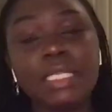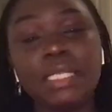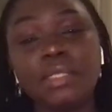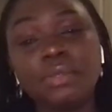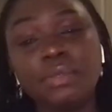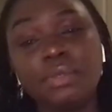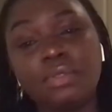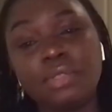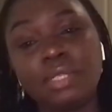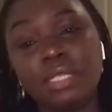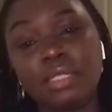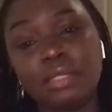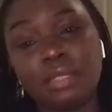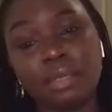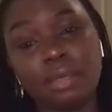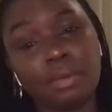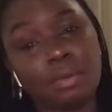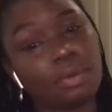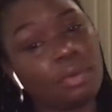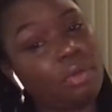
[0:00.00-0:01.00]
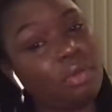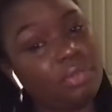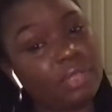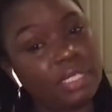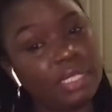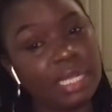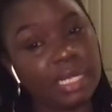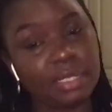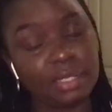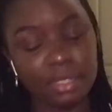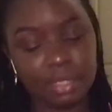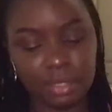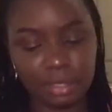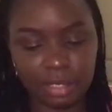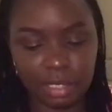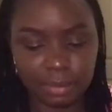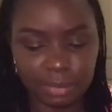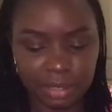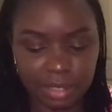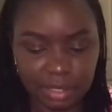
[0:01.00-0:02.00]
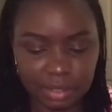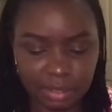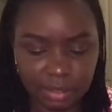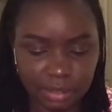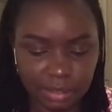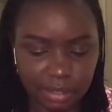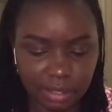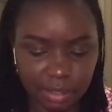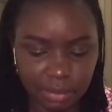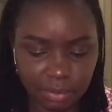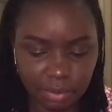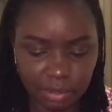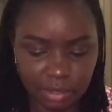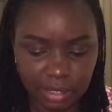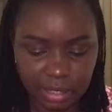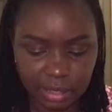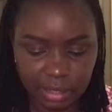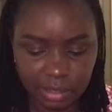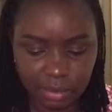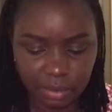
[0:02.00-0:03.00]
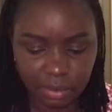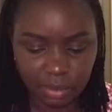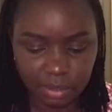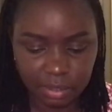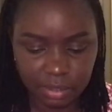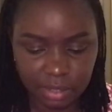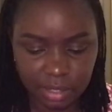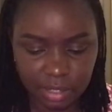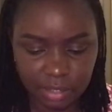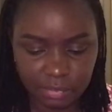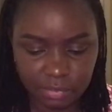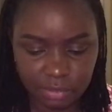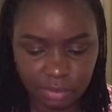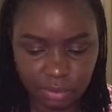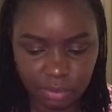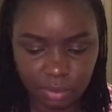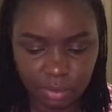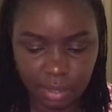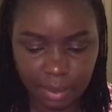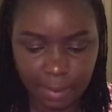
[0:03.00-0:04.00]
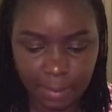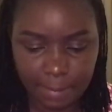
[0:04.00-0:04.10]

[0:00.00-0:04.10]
COVID-19. Let me just see what the article said for sure.